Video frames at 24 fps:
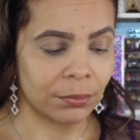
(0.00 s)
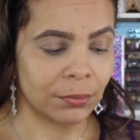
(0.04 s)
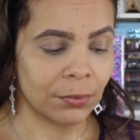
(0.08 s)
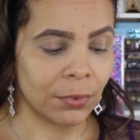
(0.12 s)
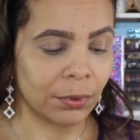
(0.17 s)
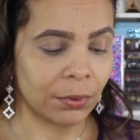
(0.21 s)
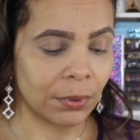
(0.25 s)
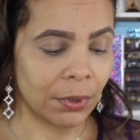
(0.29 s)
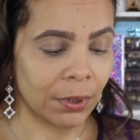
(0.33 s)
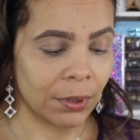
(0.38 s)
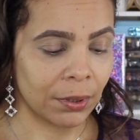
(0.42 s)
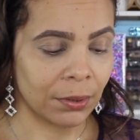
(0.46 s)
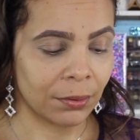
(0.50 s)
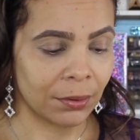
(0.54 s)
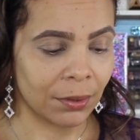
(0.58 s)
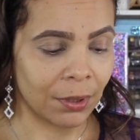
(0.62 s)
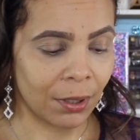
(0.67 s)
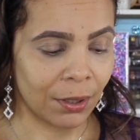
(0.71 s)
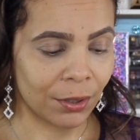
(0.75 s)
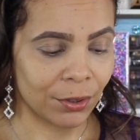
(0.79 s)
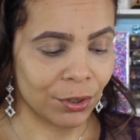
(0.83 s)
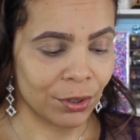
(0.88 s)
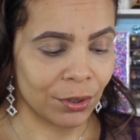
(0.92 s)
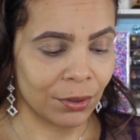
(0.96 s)
Okay,
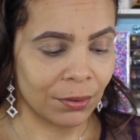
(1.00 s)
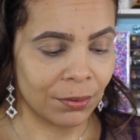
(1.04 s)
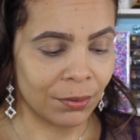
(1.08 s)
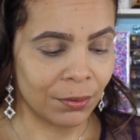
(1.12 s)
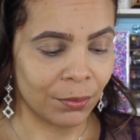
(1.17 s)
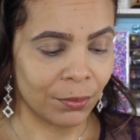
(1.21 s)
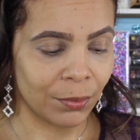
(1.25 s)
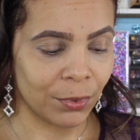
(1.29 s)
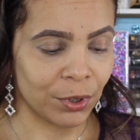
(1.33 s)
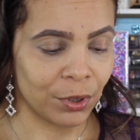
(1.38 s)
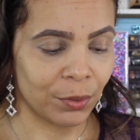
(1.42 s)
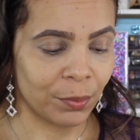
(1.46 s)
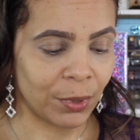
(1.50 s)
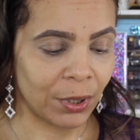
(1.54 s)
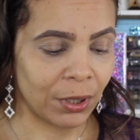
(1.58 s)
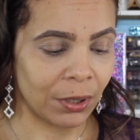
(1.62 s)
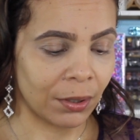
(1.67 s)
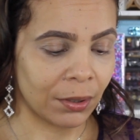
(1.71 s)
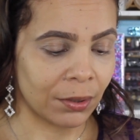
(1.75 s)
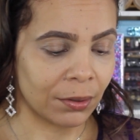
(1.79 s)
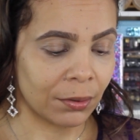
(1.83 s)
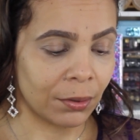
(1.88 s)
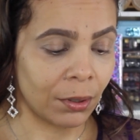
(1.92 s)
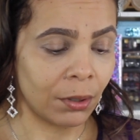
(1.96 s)
gosh, wish me
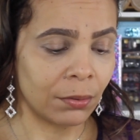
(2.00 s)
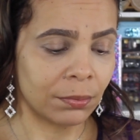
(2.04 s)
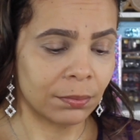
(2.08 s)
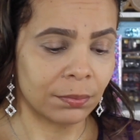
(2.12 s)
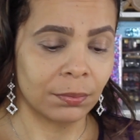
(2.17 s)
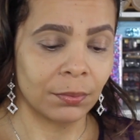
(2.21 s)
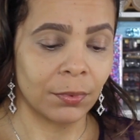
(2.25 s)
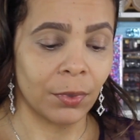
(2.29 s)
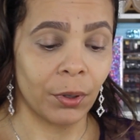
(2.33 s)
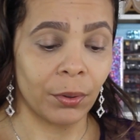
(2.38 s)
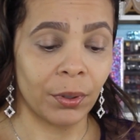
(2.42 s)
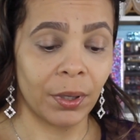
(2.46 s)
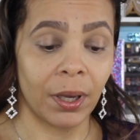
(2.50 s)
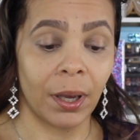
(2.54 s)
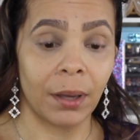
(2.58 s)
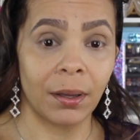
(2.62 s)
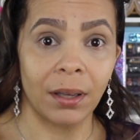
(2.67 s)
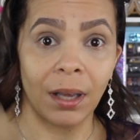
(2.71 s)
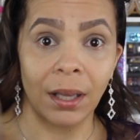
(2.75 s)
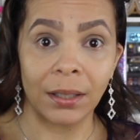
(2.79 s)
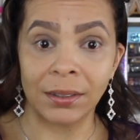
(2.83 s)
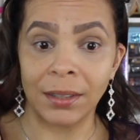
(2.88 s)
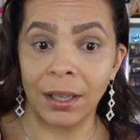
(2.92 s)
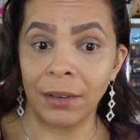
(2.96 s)
luck. Oh, okay,
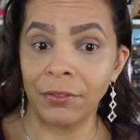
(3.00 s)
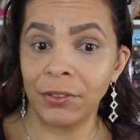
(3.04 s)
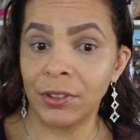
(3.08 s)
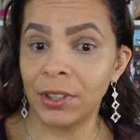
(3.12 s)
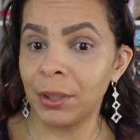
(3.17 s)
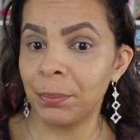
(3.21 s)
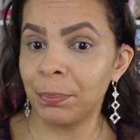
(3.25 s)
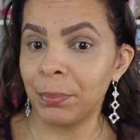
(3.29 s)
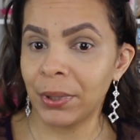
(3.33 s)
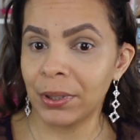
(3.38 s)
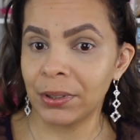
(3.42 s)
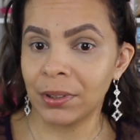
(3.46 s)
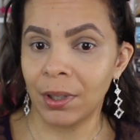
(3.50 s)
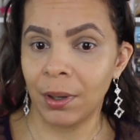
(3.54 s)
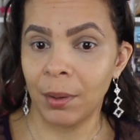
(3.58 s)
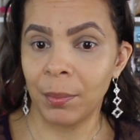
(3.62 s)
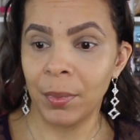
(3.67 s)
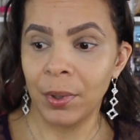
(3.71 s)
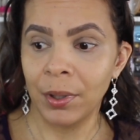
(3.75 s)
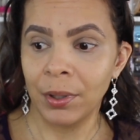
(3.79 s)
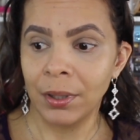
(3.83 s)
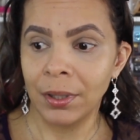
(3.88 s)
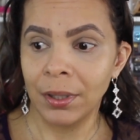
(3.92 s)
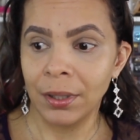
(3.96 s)
I definitely picked
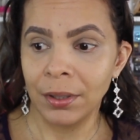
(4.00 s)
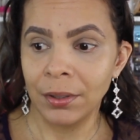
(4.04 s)
up.